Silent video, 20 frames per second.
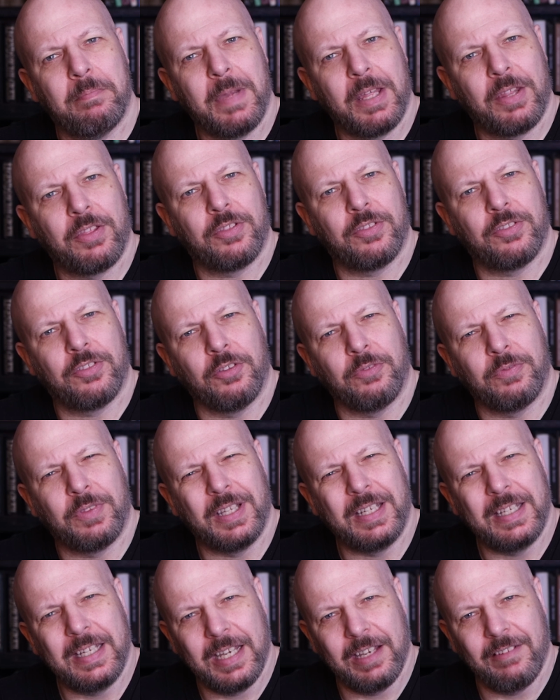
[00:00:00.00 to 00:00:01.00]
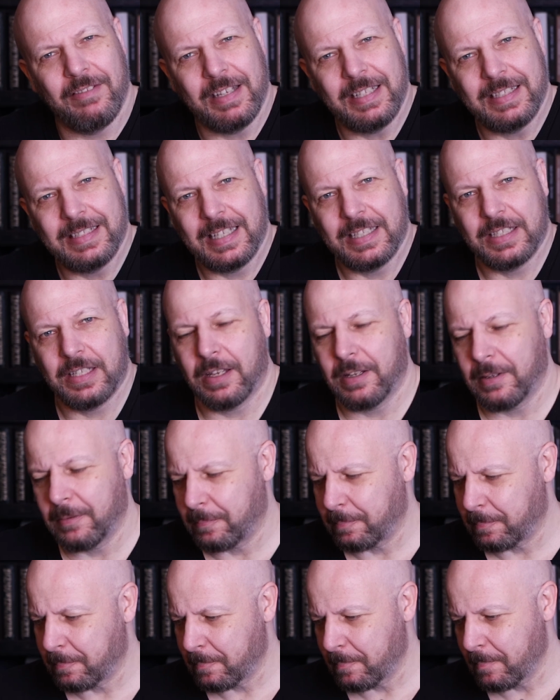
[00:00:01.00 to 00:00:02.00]
myth of the Near East has a
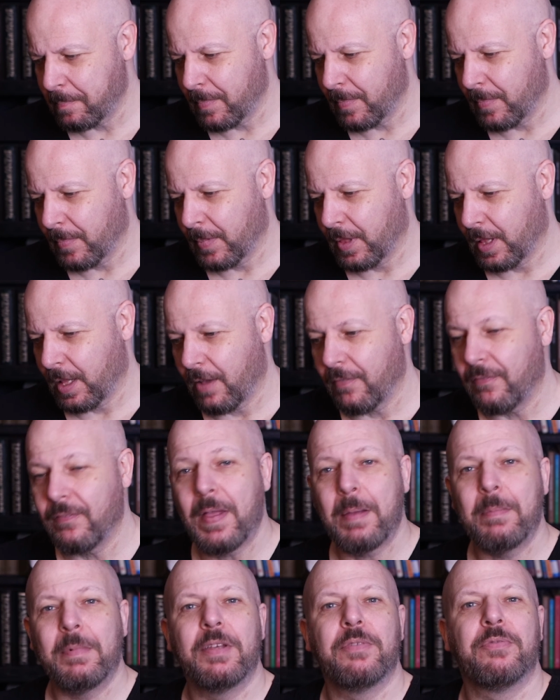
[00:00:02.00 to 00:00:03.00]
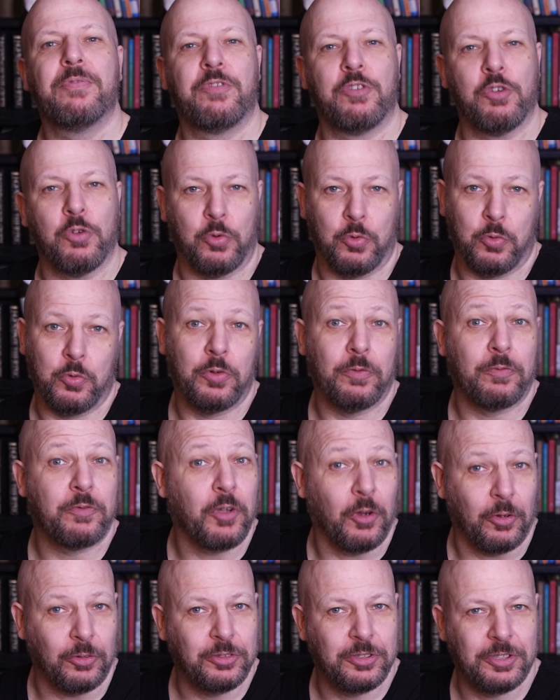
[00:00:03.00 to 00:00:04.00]
family feud of
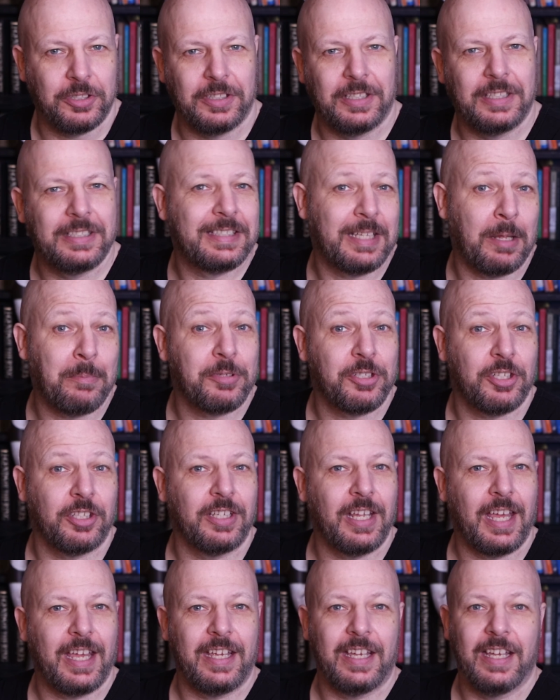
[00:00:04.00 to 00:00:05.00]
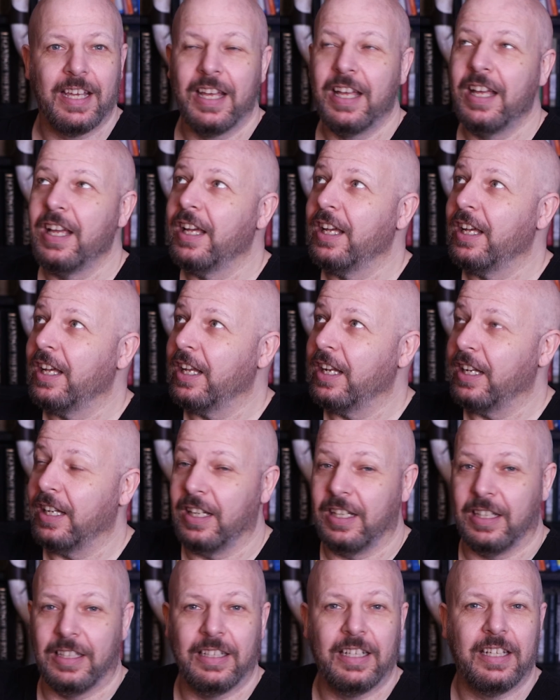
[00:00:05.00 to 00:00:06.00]
gods establishing a
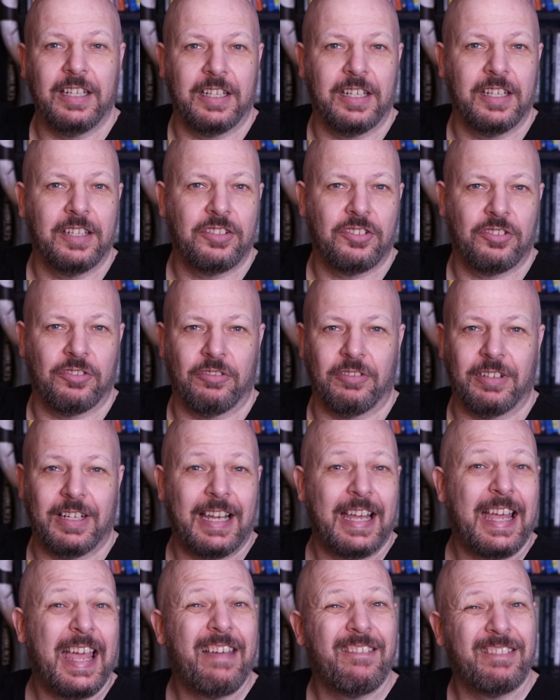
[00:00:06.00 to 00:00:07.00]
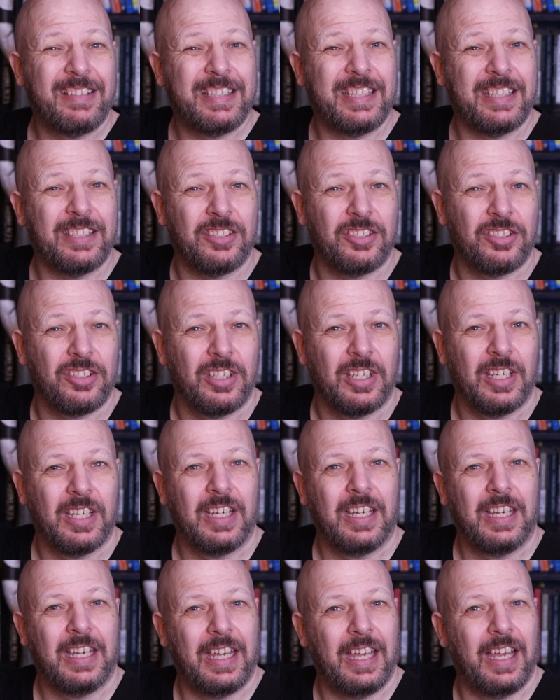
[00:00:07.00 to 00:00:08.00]
lineage or a heritage
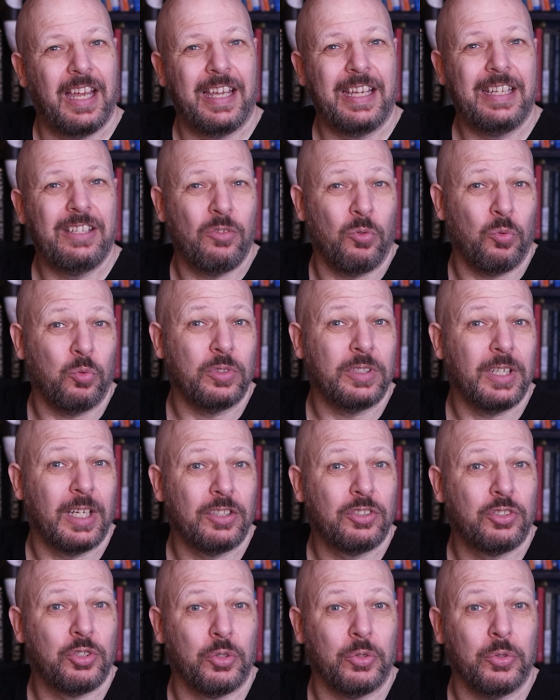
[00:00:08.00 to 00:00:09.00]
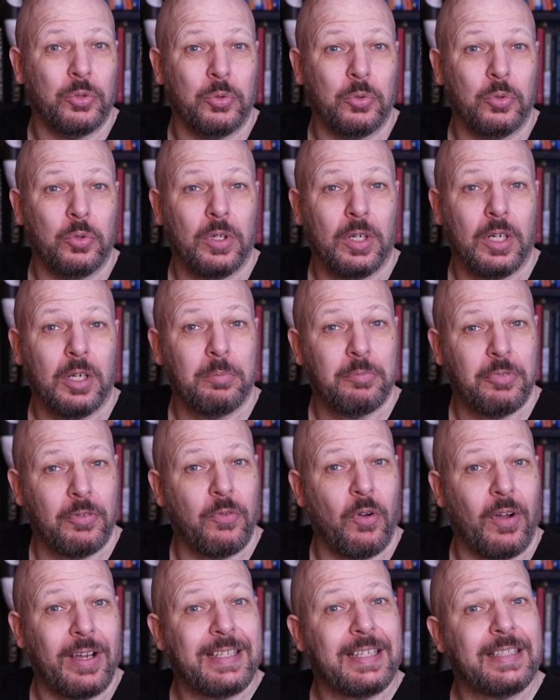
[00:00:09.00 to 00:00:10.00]
in order to
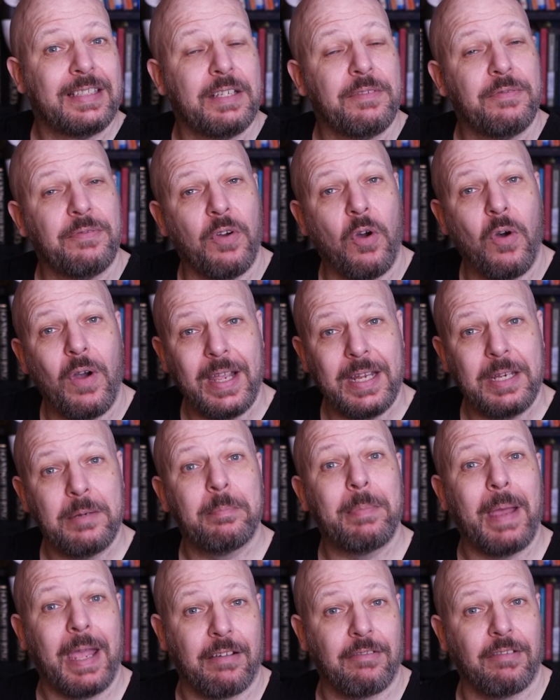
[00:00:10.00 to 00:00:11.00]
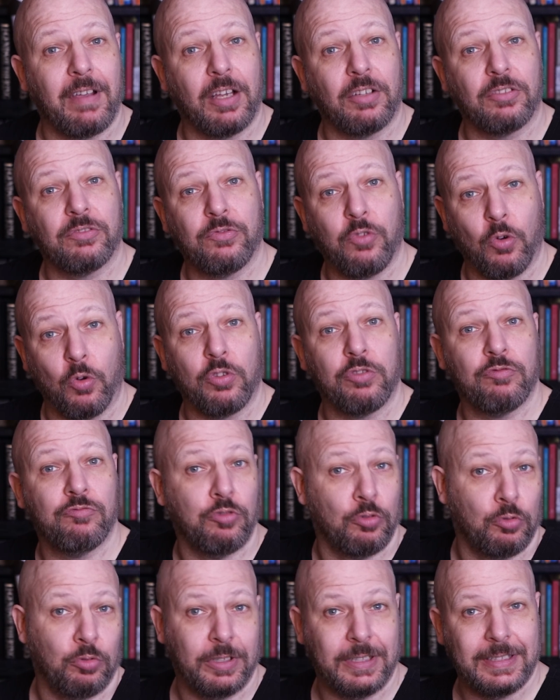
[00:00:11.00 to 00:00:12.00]
provide a divine background for the
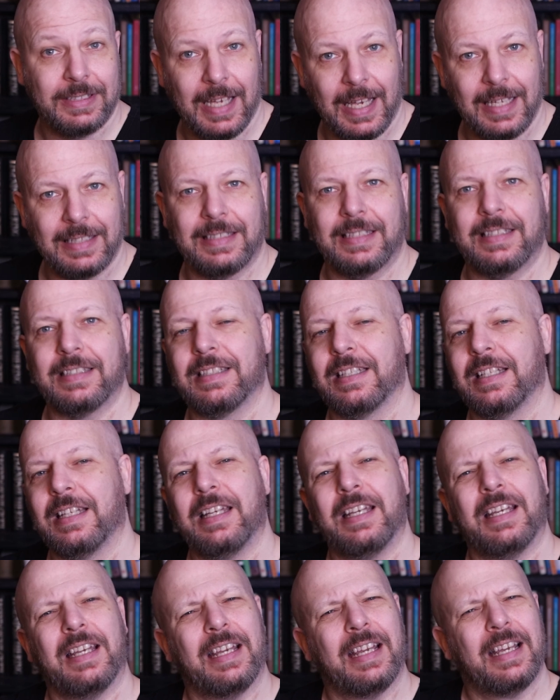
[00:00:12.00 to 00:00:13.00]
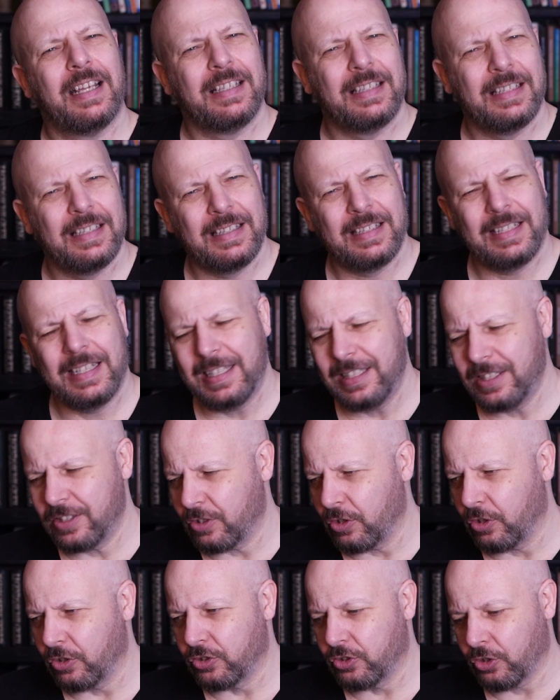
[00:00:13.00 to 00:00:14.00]
ruling deities. And these
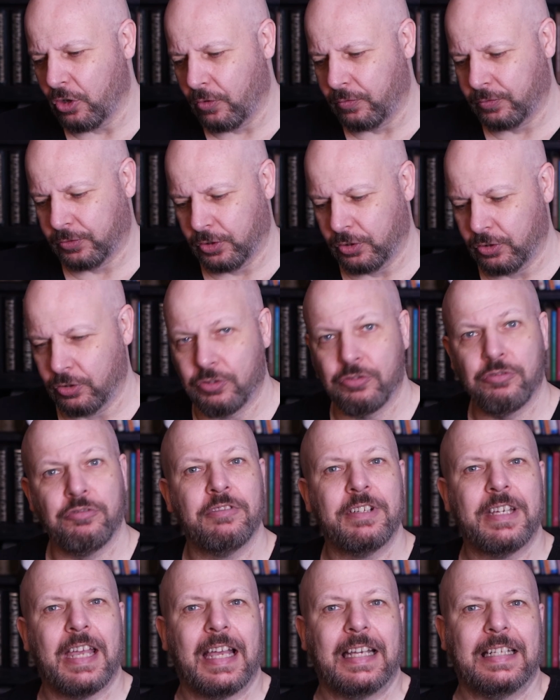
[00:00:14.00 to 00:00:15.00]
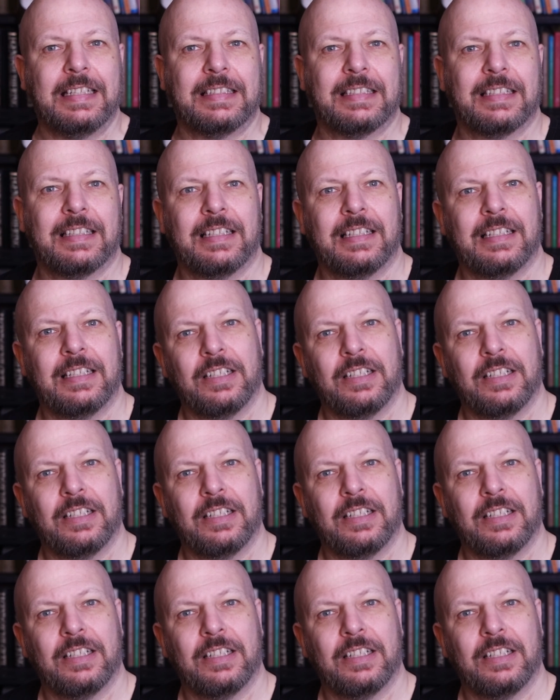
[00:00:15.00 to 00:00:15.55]
gods often create